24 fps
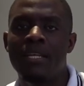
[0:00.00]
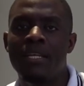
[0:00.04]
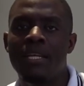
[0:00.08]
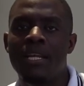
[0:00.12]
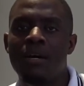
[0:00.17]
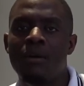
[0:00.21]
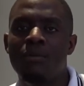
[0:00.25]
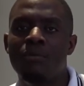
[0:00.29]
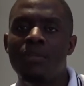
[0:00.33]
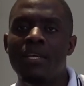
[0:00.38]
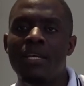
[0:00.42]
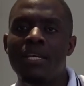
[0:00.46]

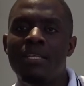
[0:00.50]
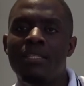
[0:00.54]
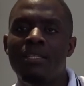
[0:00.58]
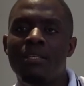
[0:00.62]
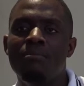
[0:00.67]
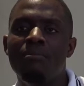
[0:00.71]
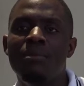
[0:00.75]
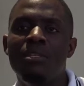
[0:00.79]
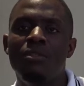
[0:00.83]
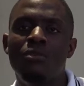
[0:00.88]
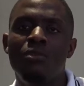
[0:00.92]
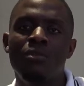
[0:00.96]
Now there
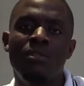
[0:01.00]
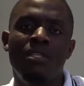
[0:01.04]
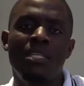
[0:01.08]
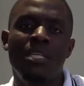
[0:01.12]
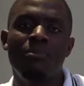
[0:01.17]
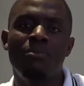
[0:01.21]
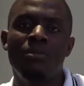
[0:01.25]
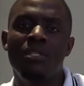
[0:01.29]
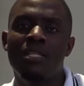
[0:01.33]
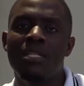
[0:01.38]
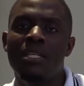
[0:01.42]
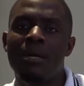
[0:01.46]
is a
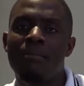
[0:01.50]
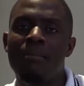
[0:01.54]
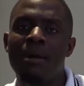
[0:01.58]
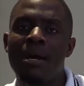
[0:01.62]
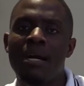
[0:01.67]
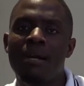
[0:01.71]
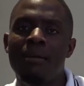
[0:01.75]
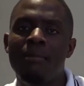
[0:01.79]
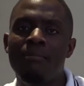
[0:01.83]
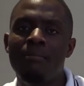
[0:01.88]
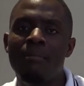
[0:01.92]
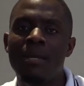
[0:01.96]
misconception
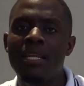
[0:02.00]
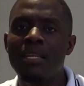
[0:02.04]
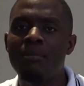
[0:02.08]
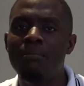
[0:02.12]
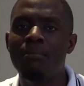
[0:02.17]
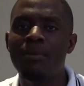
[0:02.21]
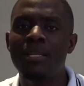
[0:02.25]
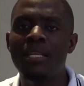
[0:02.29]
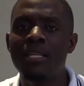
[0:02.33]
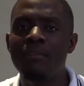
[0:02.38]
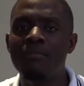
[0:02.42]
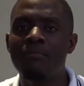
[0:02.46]
among many
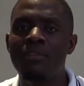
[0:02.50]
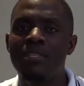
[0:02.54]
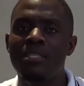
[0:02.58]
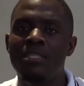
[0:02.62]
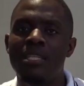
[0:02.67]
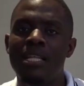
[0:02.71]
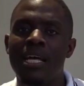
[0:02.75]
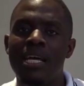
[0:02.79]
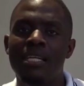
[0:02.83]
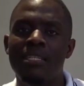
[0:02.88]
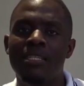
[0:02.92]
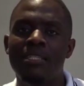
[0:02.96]

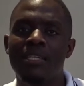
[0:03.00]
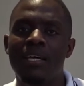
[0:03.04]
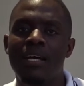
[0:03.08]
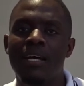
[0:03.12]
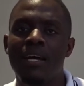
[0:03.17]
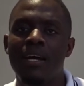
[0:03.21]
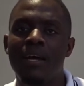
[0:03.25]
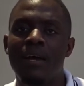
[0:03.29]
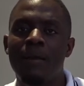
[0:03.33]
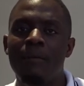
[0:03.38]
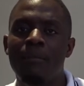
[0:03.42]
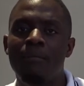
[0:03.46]
believers
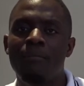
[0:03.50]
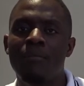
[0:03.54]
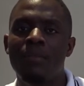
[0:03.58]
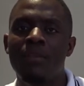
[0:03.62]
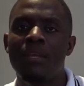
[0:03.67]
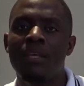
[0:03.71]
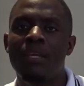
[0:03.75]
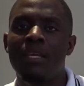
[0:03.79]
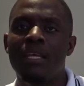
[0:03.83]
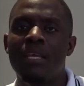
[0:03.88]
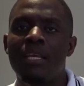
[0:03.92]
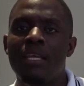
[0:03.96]
that
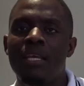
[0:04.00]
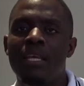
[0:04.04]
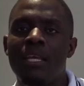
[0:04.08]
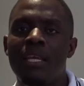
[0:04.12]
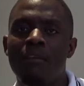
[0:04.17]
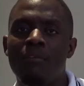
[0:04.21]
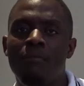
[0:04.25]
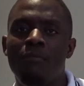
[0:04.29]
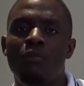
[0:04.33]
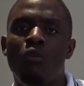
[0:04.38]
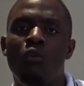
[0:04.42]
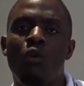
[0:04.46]

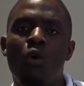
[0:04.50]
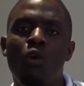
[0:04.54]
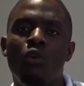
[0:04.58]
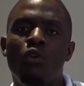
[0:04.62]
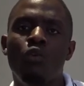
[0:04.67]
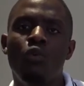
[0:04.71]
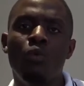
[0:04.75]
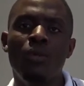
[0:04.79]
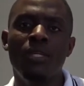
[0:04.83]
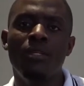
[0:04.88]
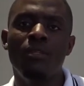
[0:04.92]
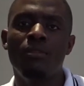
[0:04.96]
if
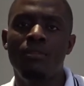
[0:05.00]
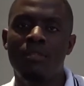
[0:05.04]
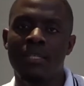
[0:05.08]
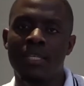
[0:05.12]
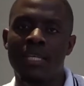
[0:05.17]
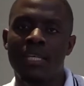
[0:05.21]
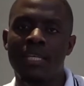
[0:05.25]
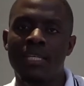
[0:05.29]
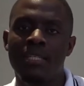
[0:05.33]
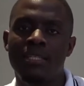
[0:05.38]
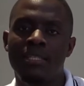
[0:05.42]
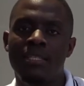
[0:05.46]
God
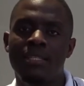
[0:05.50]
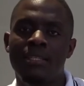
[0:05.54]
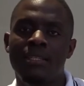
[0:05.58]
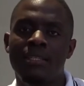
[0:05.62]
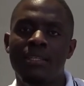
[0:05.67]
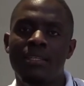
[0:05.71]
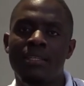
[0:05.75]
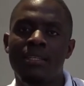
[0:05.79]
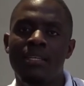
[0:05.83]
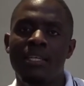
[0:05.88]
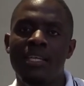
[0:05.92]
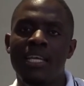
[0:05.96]
wills
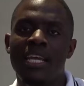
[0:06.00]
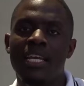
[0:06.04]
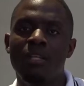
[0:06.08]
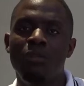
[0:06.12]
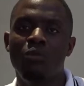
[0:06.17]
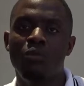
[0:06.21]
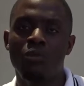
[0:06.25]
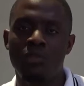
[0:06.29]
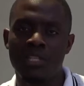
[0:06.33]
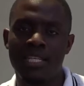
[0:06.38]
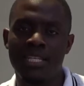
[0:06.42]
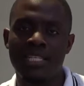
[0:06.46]
it,
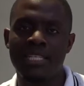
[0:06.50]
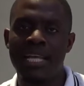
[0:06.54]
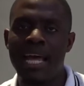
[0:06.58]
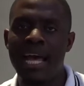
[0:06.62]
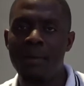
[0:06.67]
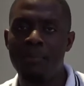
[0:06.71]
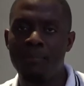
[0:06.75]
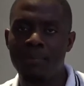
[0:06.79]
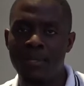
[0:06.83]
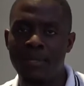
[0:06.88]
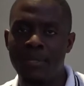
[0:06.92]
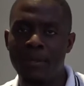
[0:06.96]
it will just
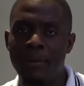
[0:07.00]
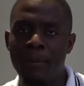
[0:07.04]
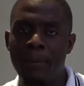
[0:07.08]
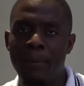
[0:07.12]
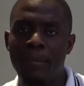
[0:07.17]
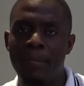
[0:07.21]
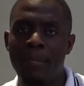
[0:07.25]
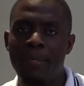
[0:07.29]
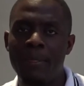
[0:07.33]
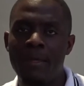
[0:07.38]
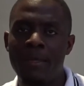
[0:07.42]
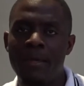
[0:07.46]
happen.
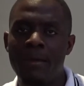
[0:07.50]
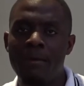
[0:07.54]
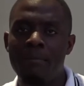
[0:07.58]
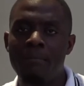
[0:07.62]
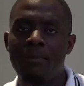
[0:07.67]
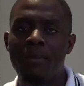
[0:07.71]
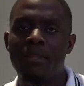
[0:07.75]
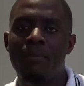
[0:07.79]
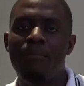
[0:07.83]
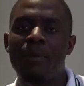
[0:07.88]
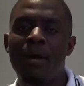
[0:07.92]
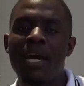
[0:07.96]

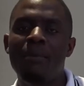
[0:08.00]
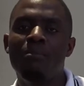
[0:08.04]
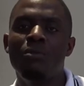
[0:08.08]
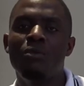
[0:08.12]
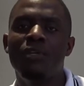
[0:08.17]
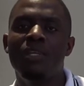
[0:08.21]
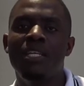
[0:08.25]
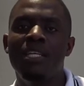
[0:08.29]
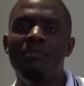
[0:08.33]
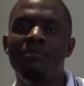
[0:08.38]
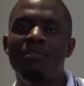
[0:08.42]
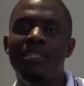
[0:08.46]
But the
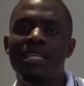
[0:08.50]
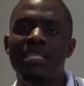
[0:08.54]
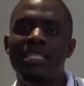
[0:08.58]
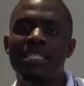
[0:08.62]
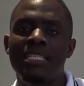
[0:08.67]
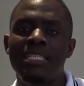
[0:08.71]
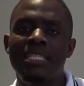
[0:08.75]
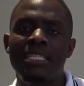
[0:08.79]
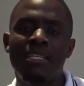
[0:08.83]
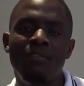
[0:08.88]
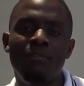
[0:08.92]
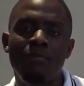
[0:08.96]
Bible gives us
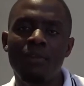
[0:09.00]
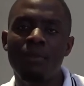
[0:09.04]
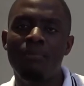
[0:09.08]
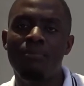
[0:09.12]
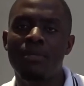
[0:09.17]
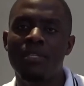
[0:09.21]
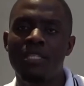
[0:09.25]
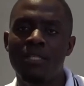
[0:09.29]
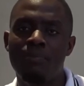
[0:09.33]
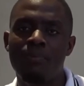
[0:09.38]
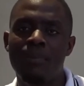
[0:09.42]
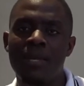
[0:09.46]
a different
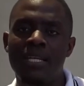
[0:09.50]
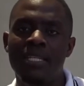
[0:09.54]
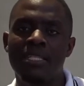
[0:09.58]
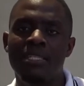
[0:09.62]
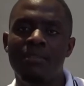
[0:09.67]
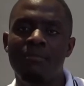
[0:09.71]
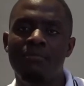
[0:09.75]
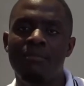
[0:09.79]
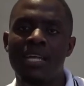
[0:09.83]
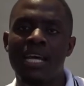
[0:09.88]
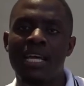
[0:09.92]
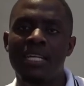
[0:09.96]

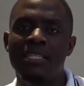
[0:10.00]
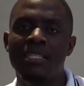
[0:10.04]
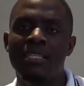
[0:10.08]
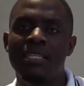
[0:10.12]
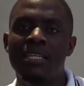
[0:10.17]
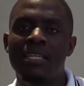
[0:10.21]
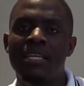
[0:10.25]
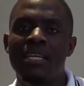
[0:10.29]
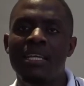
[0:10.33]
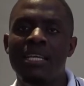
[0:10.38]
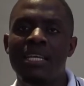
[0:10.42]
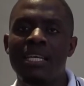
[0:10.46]
perspective
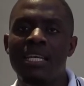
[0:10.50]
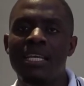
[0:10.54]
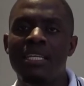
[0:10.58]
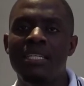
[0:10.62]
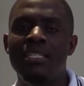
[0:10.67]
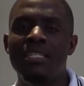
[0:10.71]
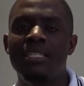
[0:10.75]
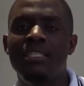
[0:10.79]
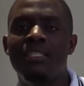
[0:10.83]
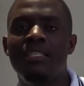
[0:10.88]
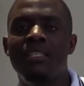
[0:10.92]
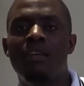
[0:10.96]
that it
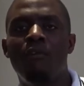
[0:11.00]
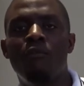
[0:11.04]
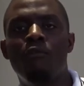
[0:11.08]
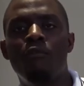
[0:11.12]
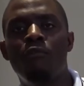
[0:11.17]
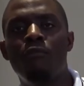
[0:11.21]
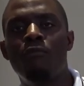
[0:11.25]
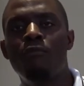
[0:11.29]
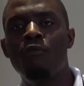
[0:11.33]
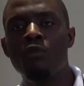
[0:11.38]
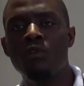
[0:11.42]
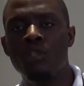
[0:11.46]
is the
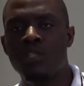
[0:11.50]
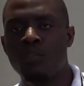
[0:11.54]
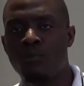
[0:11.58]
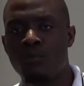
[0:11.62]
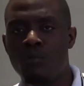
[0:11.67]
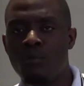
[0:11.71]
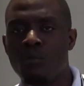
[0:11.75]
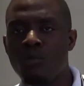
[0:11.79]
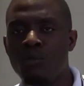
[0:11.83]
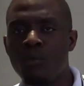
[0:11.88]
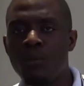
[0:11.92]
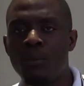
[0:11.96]

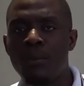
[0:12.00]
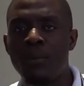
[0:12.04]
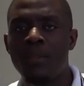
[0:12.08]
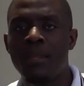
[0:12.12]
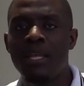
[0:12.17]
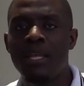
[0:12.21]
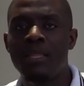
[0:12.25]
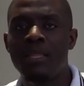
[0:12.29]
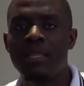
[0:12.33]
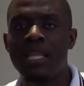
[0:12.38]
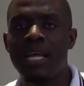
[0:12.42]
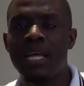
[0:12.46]
forceful
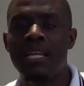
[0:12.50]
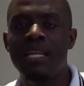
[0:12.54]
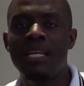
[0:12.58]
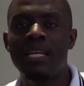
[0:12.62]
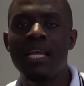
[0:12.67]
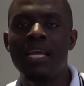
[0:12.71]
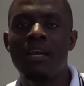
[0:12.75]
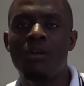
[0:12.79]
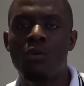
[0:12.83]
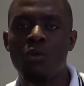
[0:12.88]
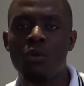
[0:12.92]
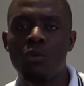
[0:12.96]
that
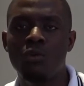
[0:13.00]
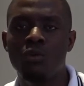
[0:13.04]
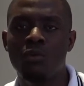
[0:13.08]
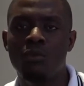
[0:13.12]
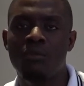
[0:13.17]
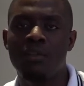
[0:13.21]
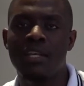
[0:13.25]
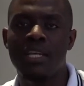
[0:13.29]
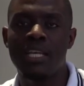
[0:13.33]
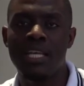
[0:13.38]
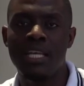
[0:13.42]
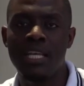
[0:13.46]
lay
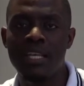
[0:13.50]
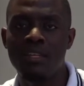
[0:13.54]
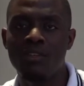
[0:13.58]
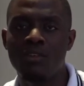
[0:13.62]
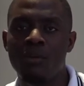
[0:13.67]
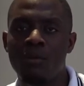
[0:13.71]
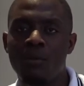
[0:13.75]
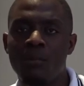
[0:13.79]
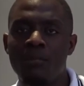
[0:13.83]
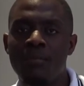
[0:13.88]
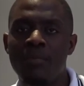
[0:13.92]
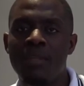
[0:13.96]
hold of the
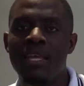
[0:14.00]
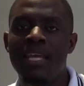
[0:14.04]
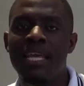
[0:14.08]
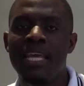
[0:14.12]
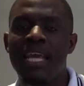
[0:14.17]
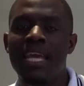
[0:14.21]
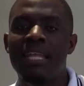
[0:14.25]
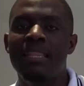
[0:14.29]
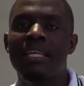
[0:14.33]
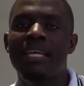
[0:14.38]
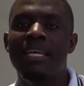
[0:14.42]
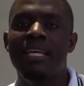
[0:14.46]
kingdom
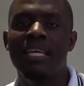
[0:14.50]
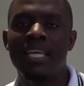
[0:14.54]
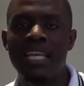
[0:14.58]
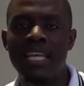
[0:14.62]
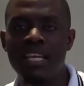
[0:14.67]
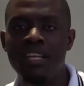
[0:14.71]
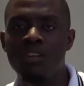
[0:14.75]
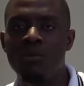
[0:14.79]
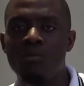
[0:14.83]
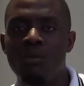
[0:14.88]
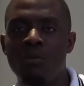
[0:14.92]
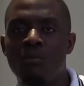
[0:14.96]
and the
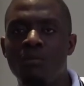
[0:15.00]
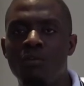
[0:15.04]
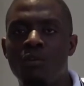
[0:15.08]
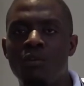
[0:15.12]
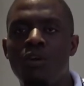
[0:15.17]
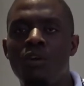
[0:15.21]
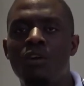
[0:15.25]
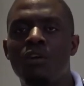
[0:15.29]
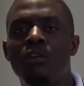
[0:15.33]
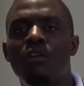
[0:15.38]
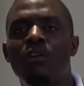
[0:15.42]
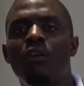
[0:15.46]
kingdom of
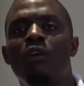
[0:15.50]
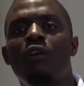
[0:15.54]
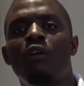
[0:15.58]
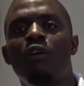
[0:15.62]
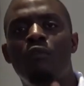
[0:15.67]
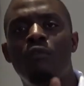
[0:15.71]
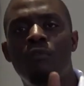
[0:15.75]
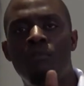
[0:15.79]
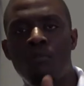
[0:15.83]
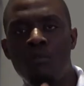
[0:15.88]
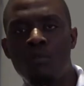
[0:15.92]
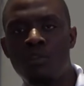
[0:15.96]

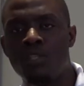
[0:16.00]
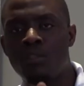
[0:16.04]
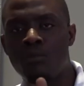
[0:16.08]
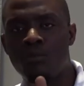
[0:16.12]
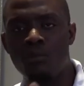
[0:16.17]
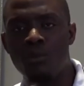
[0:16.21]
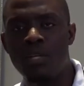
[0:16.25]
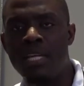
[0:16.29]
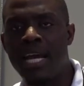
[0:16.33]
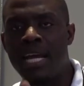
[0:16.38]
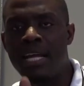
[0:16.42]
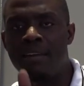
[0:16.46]
God
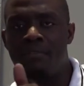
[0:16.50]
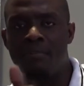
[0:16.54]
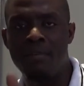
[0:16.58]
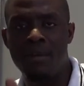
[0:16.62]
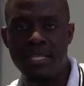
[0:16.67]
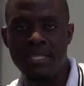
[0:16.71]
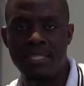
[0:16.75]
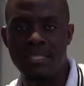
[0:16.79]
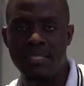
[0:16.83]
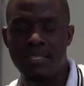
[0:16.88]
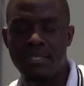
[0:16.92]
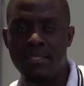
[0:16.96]
forcefully
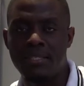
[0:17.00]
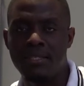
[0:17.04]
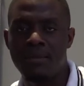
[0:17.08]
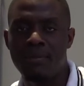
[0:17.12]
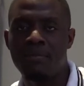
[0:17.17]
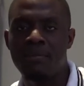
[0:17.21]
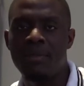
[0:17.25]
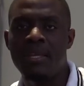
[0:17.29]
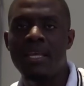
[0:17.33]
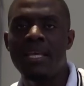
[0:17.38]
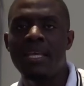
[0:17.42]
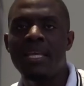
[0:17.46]
advances.
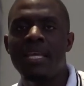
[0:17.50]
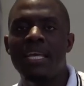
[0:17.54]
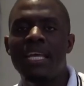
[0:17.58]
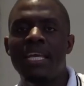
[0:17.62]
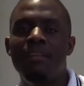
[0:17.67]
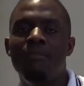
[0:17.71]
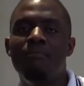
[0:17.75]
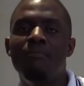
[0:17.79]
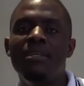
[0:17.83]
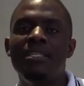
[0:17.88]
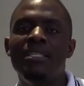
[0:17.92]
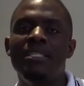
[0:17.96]

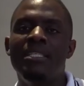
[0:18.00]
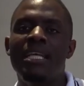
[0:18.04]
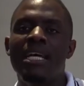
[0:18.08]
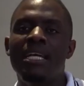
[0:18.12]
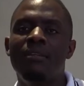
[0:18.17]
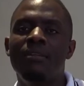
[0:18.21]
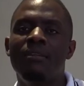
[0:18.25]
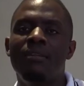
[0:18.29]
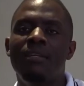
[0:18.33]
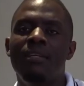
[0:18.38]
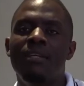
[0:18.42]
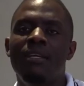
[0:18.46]
It means
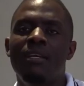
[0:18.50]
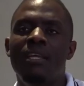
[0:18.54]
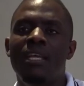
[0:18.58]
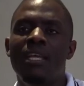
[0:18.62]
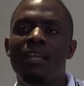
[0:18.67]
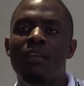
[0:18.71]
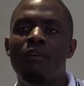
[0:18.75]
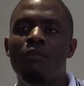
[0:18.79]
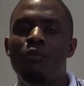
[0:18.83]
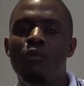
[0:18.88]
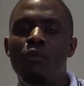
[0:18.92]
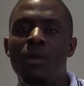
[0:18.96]
that
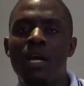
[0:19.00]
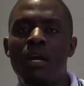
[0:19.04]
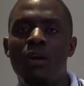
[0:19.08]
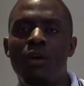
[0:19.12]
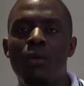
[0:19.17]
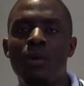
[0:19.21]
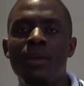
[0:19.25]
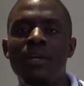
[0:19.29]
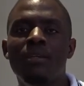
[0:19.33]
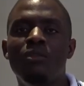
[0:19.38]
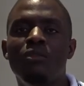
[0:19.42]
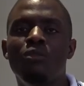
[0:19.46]
if we
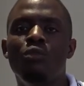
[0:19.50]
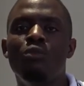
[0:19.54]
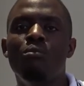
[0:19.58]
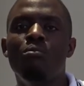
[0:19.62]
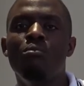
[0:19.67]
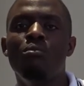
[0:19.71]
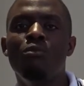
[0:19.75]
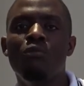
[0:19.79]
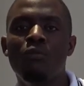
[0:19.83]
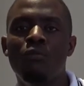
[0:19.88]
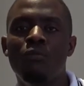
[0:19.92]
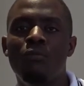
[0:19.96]
are going to
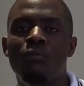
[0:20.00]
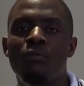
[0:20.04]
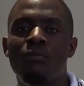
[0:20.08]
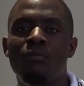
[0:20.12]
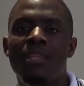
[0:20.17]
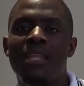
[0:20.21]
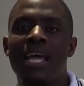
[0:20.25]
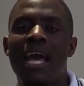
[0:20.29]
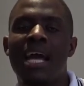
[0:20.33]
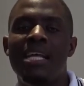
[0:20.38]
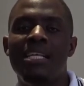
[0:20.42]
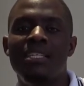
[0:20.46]

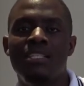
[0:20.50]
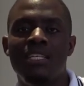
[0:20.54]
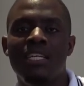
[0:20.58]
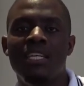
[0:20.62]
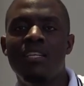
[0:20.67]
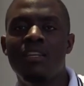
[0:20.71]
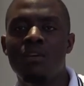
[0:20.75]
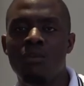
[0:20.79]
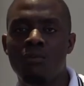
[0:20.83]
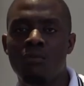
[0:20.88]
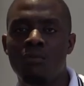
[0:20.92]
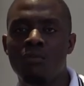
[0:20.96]
move the
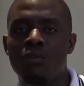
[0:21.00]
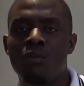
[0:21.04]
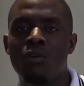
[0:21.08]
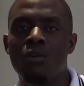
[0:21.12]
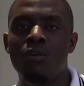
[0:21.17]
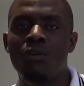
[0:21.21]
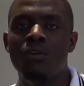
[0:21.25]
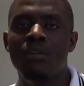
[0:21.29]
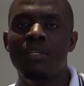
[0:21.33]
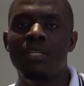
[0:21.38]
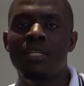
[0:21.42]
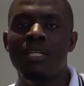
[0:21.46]
agenda of
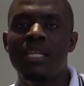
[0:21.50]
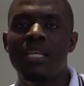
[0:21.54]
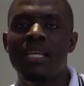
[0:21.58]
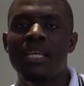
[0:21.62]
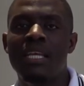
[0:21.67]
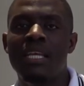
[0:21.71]
God